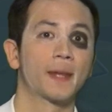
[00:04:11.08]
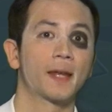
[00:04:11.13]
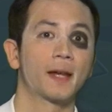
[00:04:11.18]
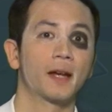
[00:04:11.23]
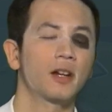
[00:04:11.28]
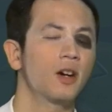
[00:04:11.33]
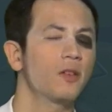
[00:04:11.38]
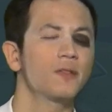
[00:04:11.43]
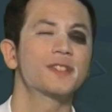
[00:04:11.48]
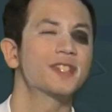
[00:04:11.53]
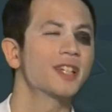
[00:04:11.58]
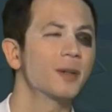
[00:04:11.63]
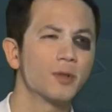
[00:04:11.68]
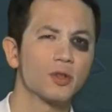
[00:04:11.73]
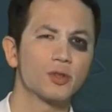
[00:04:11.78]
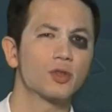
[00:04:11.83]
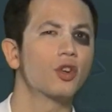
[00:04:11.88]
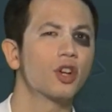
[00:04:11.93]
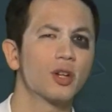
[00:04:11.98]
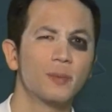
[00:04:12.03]
And obviously I'm
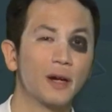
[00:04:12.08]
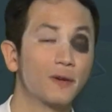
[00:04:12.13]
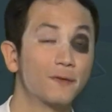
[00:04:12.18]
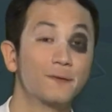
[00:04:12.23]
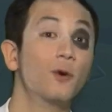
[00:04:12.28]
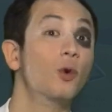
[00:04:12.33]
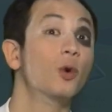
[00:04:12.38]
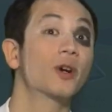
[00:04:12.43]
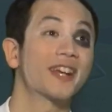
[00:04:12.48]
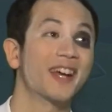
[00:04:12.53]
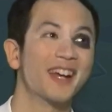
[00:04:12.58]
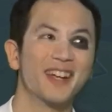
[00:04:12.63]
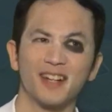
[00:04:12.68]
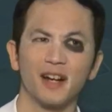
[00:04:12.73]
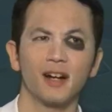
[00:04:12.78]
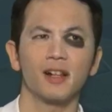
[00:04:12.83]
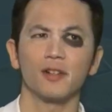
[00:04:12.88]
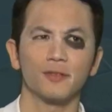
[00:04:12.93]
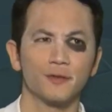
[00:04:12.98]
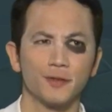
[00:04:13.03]
not talking about 4K
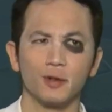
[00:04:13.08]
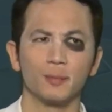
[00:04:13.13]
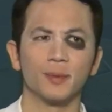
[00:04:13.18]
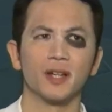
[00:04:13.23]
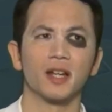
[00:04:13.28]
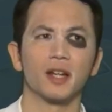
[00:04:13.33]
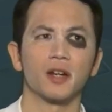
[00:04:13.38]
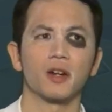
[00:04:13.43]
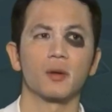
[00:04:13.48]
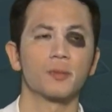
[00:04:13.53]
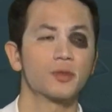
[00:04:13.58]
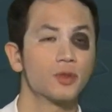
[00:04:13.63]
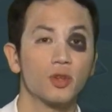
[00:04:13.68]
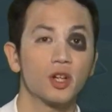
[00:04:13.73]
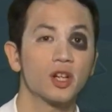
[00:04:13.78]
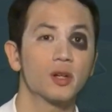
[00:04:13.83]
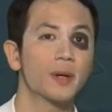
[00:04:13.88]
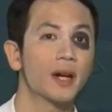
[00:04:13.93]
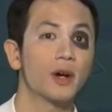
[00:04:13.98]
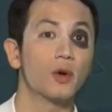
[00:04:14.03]
color film here, I'm
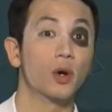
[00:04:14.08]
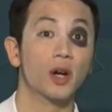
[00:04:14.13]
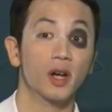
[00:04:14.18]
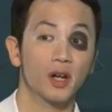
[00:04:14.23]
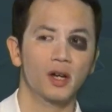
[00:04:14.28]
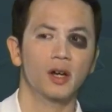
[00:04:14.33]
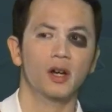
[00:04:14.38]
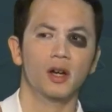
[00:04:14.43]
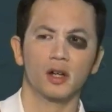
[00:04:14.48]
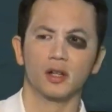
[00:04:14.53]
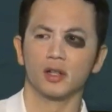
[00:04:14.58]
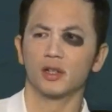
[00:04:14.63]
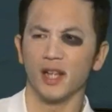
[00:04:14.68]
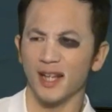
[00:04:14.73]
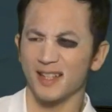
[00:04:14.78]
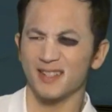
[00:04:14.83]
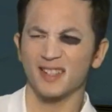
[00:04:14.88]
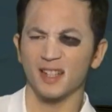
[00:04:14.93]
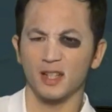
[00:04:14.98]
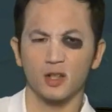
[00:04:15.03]
talking about
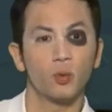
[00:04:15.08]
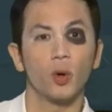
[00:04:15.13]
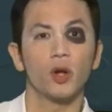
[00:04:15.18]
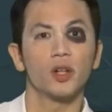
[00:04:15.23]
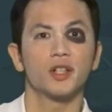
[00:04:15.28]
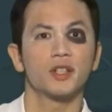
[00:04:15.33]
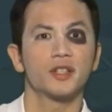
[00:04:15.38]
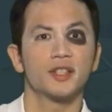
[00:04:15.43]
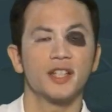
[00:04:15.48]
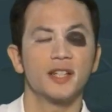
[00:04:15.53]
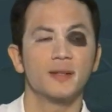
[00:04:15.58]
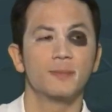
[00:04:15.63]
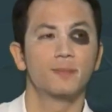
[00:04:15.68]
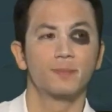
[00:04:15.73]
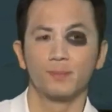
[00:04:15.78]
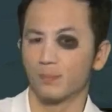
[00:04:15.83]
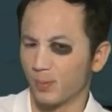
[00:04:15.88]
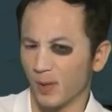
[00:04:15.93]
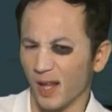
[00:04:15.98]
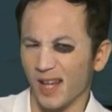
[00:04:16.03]
lesser quality
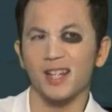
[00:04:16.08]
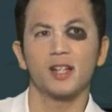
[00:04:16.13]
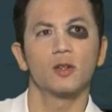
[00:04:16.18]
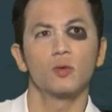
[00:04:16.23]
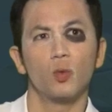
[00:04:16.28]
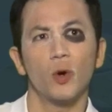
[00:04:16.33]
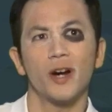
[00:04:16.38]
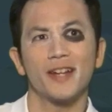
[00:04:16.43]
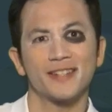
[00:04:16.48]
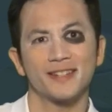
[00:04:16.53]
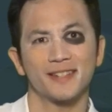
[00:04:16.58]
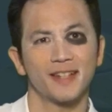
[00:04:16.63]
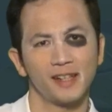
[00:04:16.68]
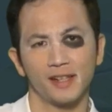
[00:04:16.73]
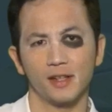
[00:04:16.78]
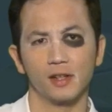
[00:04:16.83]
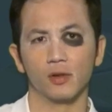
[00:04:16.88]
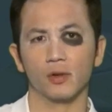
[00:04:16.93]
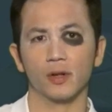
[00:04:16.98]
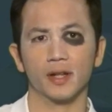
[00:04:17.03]
black and white
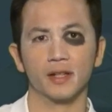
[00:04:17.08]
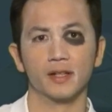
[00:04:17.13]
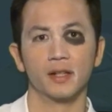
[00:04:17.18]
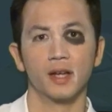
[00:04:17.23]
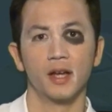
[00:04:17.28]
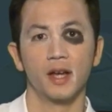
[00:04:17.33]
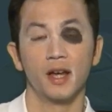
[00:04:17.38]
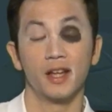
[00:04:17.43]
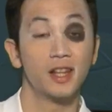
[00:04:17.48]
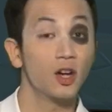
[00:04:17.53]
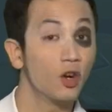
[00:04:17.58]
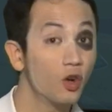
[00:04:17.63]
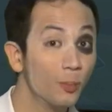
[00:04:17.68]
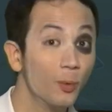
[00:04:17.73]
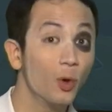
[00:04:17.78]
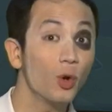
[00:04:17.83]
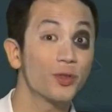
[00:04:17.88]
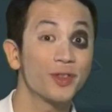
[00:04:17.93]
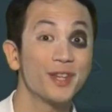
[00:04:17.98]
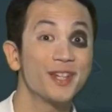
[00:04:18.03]
celluloid. There were
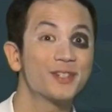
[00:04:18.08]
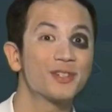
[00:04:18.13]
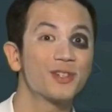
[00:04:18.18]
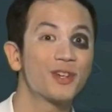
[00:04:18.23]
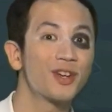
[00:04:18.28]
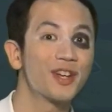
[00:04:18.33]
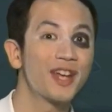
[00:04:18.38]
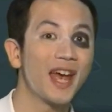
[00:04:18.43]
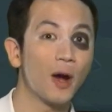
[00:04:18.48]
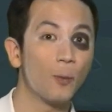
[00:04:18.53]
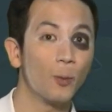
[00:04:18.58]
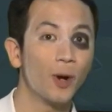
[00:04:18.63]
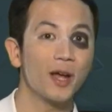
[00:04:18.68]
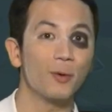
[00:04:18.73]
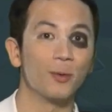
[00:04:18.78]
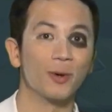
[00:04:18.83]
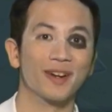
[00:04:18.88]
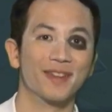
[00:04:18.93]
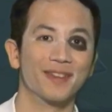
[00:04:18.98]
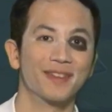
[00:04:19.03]
more things you could get away
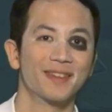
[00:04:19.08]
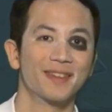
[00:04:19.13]
with.